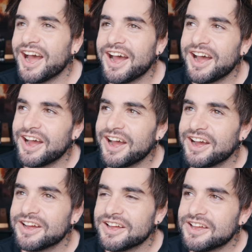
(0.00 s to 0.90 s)

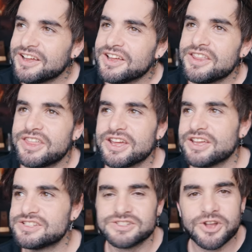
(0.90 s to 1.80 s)
uh,
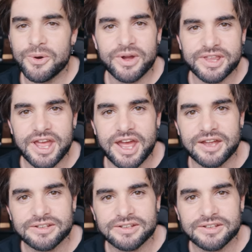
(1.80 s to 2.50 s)
there's no one there.